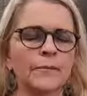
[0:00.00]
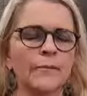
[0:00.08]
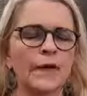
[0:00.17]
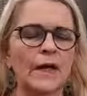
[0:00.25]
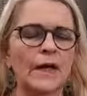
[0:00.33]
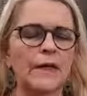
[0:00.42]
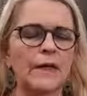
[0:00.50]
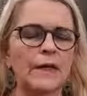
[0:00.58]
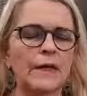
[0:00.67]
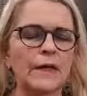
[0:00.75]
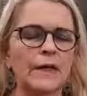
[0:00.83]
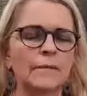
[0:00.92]

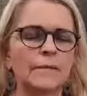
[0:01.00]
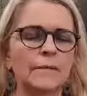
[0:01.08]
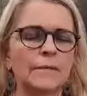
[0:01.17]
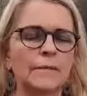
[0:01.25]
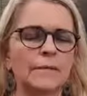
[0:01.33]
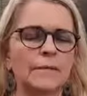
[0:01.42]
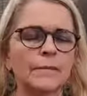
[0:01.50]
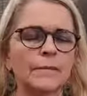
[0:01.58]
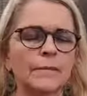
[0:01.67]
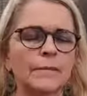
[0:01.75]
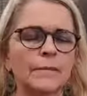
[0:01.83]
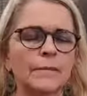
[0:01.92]
any
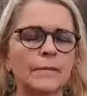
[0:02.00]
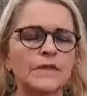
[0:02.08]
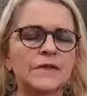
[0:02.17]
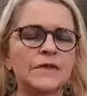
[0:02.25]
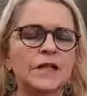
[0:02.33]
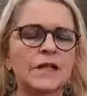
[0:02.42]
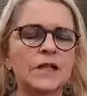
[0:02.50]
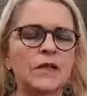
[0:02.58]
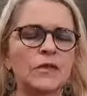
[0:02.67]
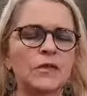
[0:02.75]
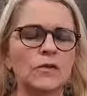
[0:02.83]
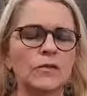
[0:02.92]

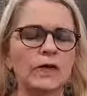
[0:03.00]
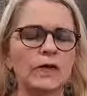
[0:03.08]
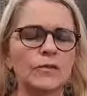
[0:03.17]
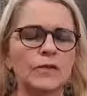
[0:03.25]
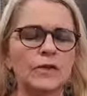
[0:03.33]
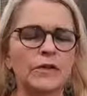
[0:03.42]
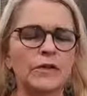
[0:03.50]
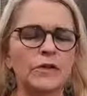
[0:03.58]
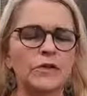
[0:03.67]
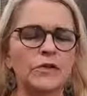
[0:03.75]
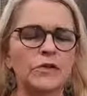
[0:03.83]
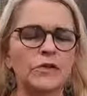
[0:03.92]
stickiness where you feel
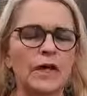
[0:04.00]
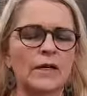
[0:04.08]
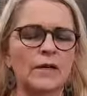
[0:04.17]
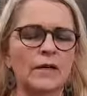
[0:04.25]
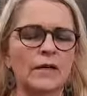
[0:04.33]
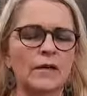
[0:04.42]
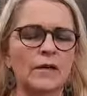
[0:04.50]
you're stuck there.